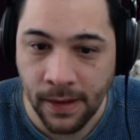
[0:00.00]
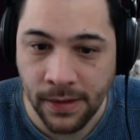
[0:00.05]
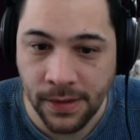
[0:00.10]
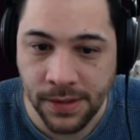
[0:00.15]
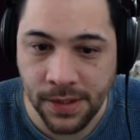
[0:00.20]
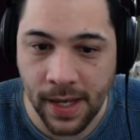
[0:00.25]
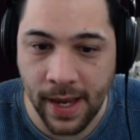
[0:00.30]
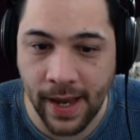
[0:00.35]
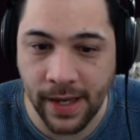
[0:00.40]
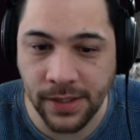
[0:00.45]

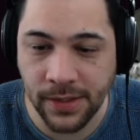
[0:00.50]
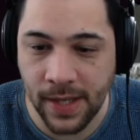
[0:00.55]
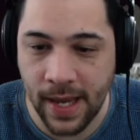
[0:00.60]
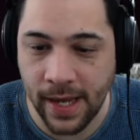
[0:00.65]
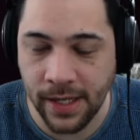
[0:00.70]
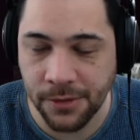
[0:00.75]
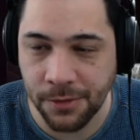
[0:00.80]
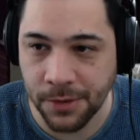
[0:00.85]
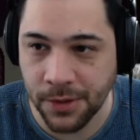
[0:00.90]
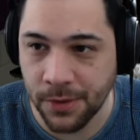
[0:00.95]
So
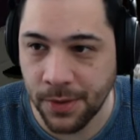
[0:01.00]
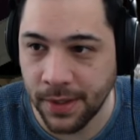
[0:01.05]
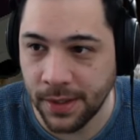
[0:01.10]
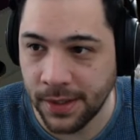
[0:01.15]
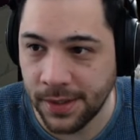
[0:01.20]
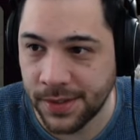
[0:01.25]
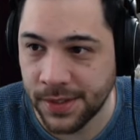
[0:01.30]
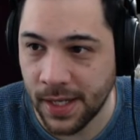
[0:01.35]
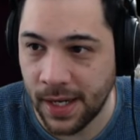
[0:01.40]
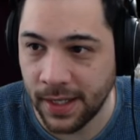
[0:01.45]
as we're doing
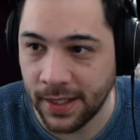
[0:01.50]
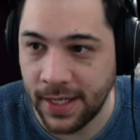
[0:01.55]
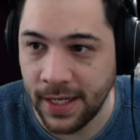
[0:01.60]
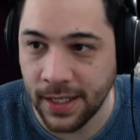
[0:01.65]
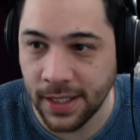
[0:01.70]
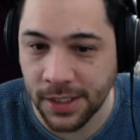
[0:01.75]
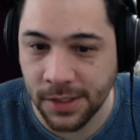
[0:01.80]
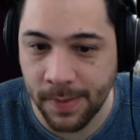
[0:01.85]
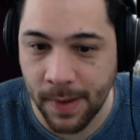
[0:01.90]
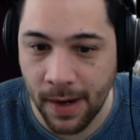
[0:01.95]
this heat
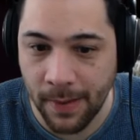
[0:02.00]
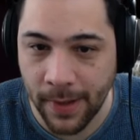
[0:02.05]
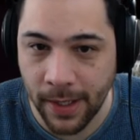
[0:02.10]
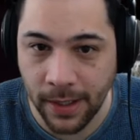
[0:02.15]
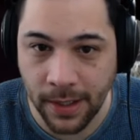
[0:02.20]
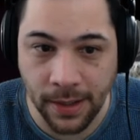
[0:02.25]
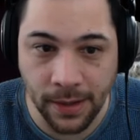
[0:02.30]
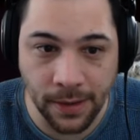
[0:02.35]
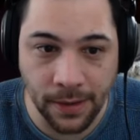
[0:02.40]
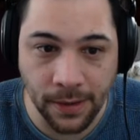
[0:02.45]
experiment
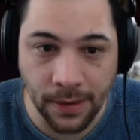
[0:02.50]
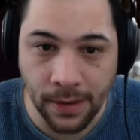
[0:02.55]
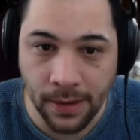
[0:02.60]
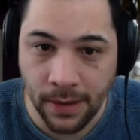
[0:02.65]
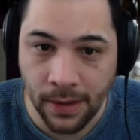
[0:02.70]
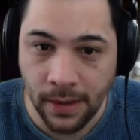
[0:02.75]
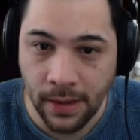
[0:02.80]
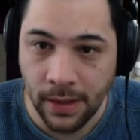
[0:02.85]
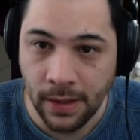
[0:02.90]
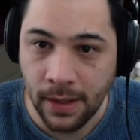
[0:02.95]
here,
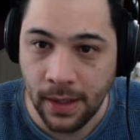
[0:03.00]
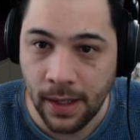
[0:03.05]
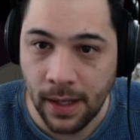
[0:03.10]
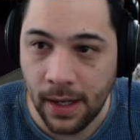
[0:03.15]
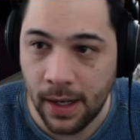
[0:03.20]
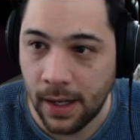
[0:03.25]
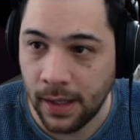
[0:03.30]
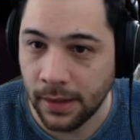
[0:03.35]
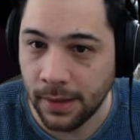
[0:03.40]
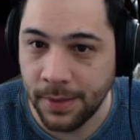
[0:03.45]

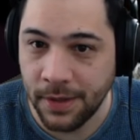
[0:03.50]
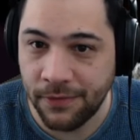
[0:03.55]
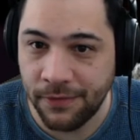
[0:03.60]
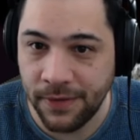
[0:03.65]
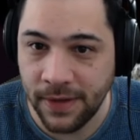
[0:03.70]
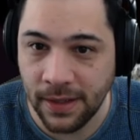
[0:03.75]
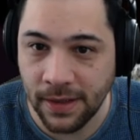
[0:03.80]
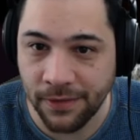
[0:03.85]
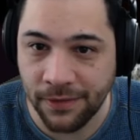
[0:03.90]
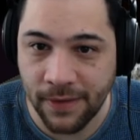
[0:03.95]
let me
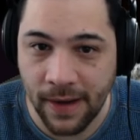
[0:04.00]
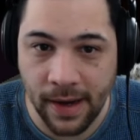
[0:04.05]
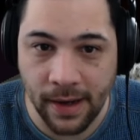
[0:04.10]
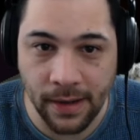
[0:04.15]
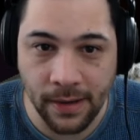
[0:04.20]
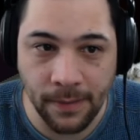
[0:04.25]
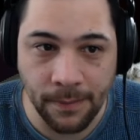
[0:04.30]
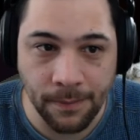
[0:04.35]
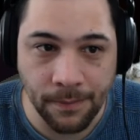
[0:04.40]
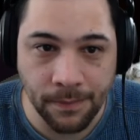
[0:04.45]
feed the
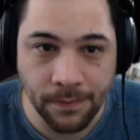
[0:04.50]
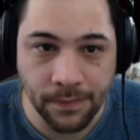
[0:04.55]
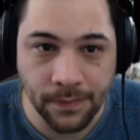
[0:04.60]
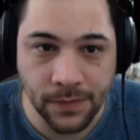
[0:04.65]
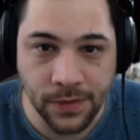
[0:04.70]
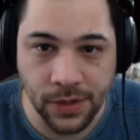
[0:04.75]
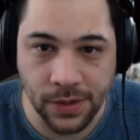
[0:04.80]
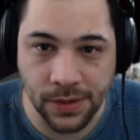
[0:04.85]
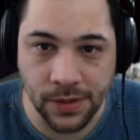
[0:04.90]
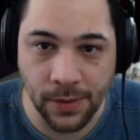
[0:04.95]
fire,
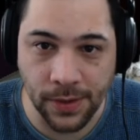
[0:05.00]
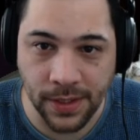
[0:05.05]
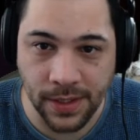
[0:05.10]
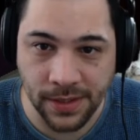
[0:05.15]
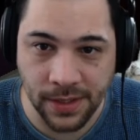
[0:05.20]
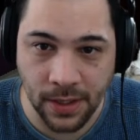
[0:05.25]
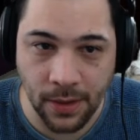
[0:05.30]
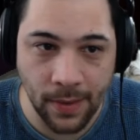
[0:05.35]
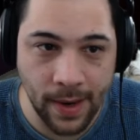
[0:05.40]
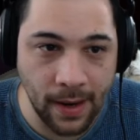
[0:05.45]
just so it
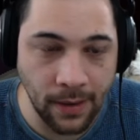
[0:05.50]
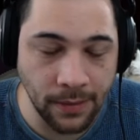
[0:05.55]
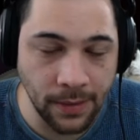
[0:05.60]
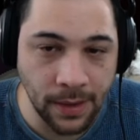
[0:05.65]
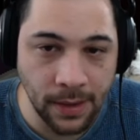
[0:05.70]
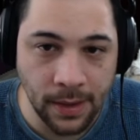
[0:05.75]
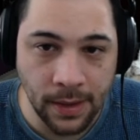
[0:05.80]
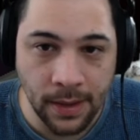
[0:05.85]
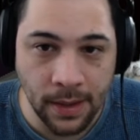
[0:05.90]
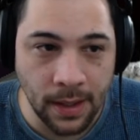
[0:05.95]
doesn't go out.
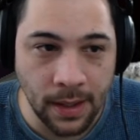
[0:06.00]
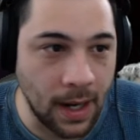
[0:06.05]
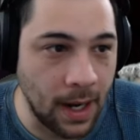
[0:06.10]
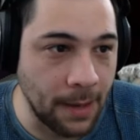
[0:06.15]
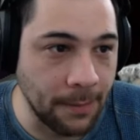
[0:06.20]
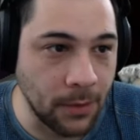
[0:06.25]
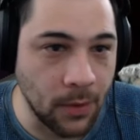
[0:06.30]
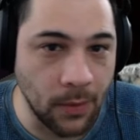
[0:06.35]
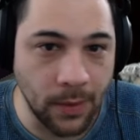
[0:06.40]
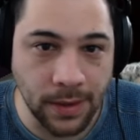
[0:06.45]

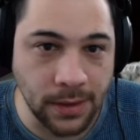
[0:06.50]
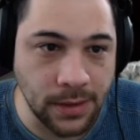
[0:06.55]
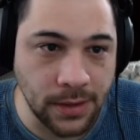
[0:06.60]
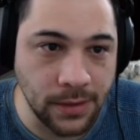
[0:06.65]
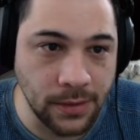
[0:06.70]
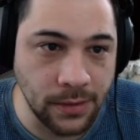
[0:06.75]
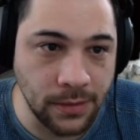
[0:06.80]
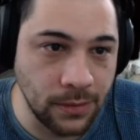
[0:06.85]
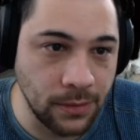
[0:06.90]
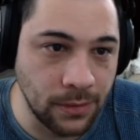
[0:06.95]
I'm going
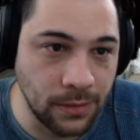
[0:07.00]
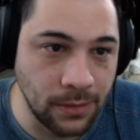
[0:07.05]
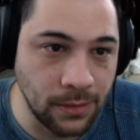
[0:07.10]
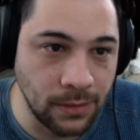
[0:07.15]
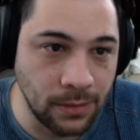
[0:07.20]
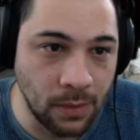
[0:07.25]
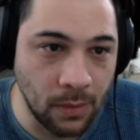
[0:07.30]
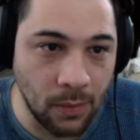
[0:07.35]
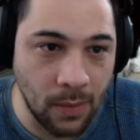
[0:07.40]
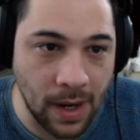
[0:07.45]

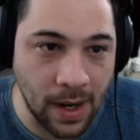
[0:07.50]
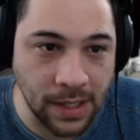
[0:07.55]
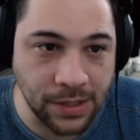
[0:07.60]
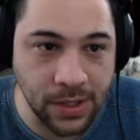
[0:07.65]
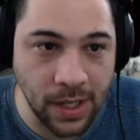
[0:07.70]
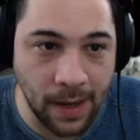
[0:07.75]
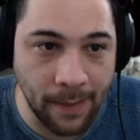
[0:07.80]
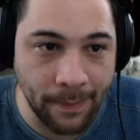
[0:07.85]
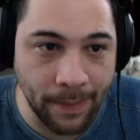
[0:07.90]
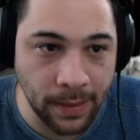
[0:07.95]
to wash
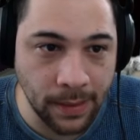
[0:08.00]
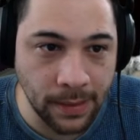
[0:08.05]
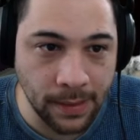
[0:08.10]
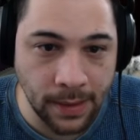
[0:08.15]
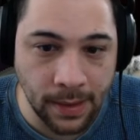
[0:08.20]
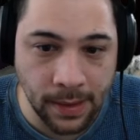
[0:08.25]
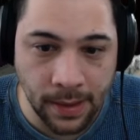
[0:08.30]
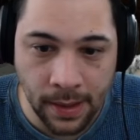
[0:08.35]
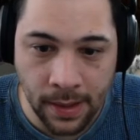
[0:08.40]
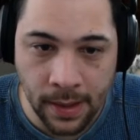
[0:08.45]
up.
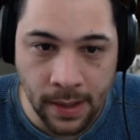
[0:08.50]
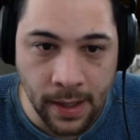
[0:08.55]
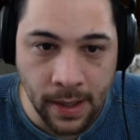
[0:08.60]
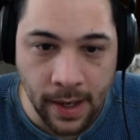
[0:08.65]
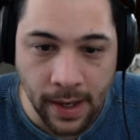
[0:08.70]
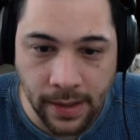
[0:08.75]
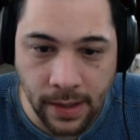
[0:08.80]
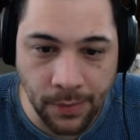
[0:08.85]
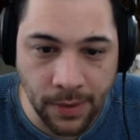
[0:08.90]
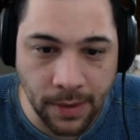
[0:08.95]

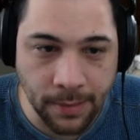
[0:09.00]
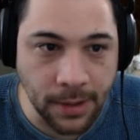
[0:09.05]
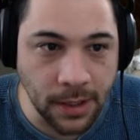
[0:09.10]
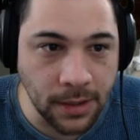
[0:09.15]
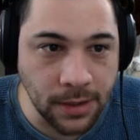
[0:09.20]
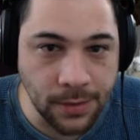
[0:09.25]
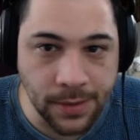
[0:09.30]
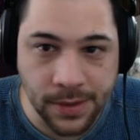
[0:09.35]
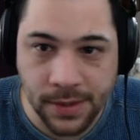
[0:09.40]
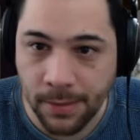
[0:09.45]
And then what I'm going to
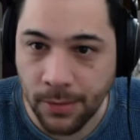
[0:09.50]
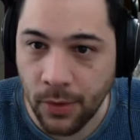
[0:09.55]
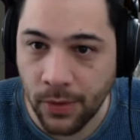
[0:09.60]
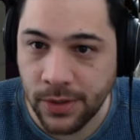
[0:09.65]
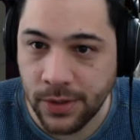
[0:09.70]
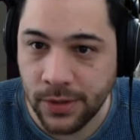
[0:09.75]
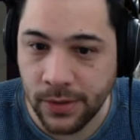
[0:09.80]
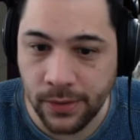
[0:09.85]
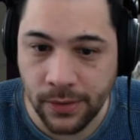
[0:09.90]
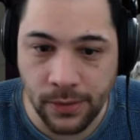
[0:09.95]
do is I'm going
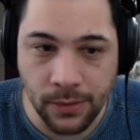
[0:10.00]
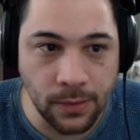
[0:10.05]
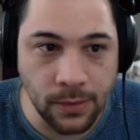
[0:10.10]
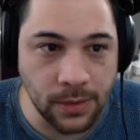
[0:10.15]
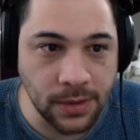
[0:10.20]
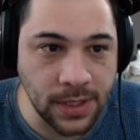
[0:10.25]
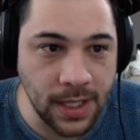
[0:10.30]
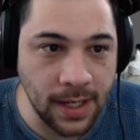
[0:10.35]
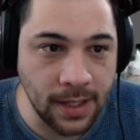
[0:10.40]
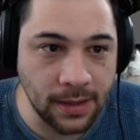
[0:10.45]
to
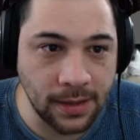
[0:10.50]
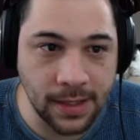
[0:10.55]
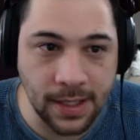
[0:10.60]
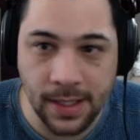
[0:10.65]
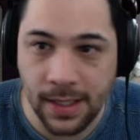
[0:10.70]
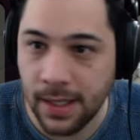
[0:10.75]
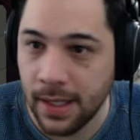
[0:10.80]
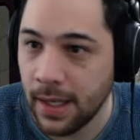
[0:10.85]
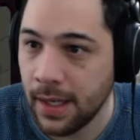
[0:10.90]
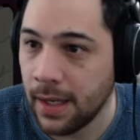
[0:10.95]
take
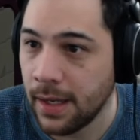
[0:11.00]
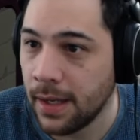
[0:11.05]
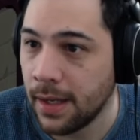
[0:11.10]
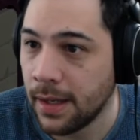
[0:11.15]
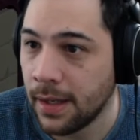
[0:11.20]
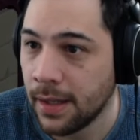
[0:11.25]
the...